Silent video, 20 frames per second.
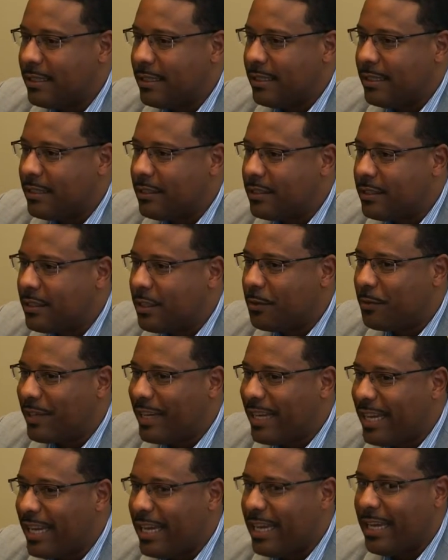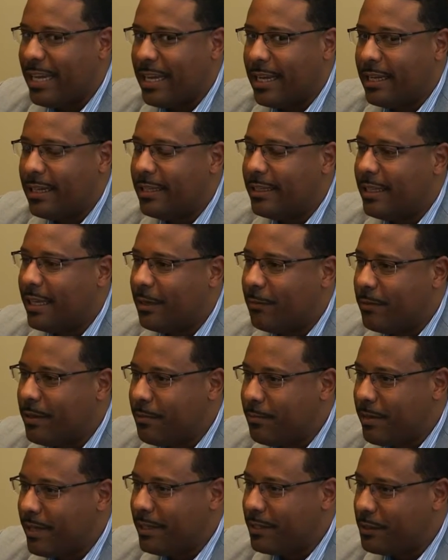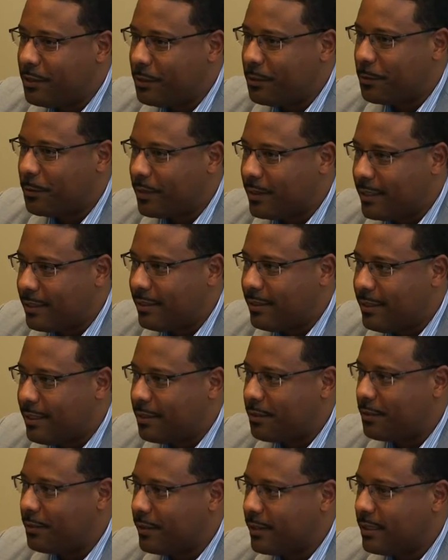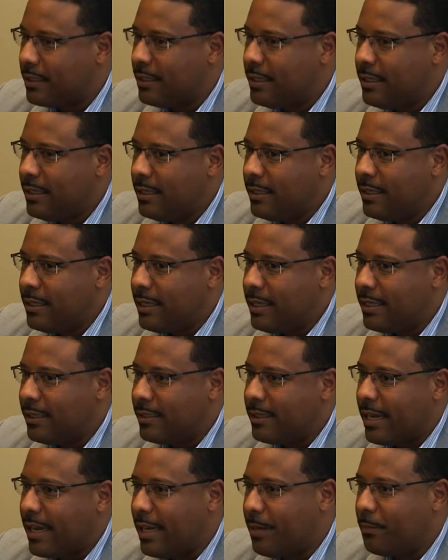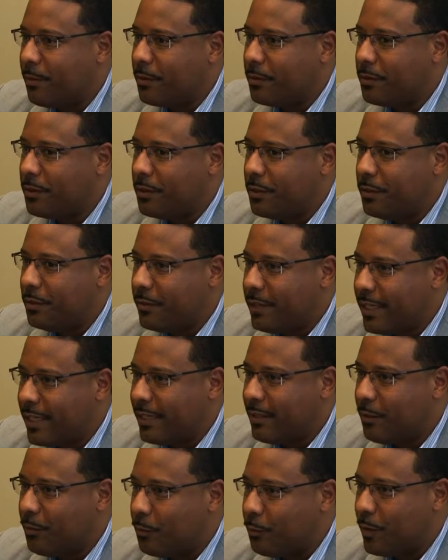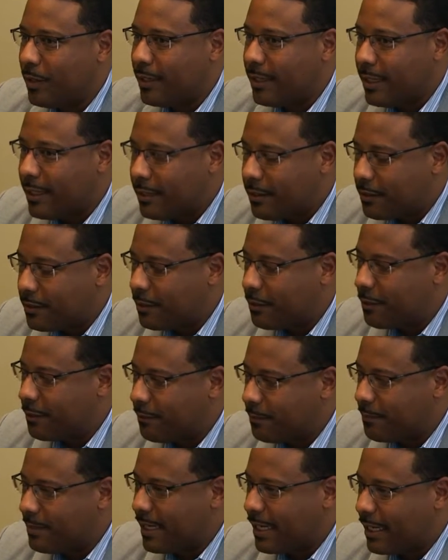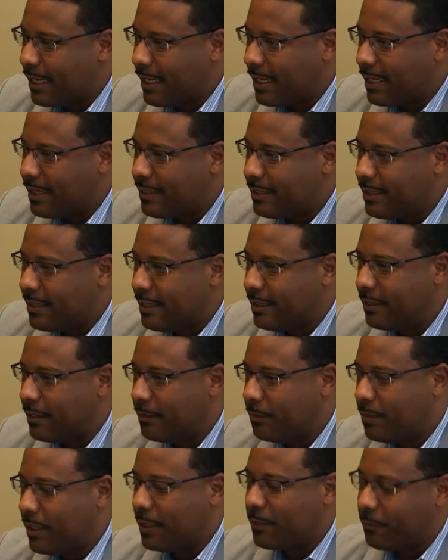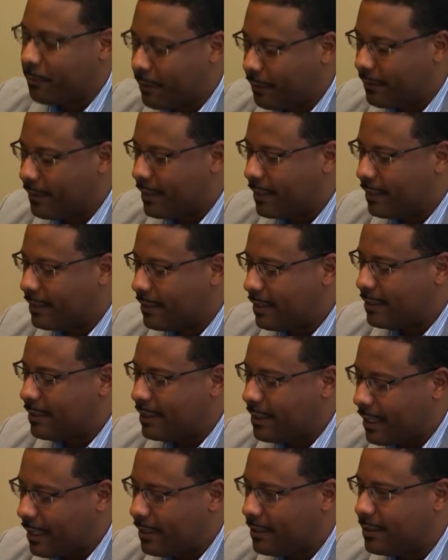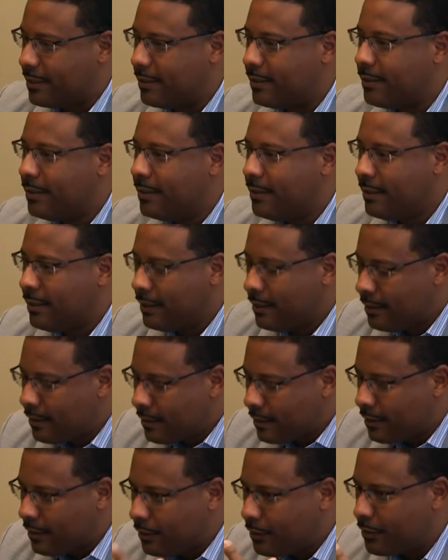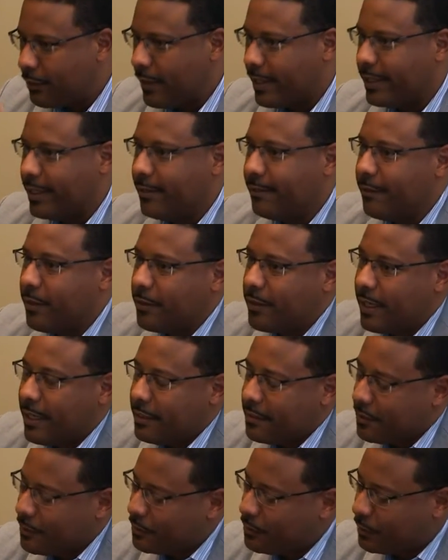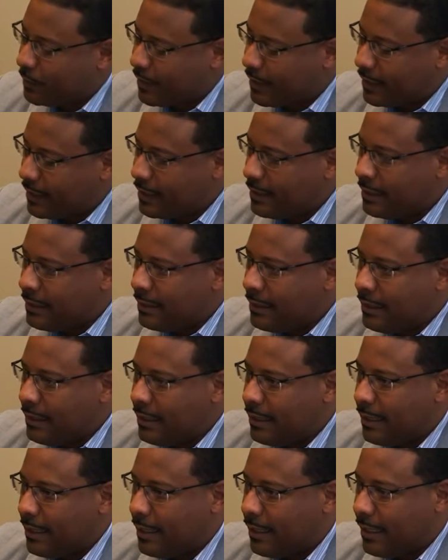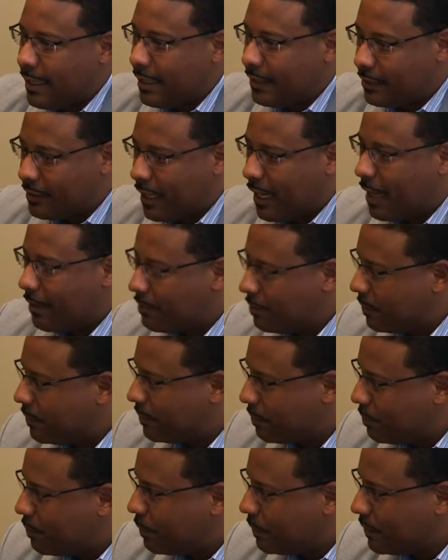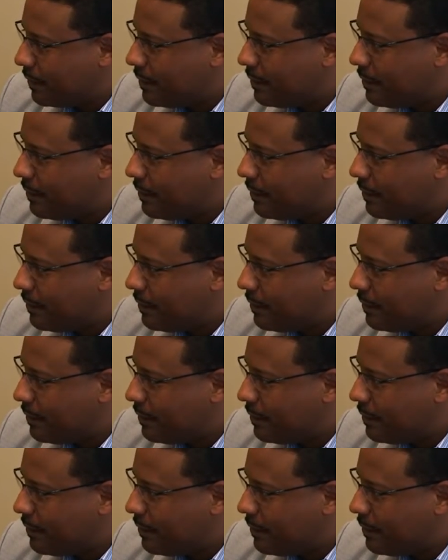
It's so key that okay. we make sure this district is able to get what they deserve from Tallahassee in a plethora of things education, mm. training, vocational training, uh, and jobs, most important.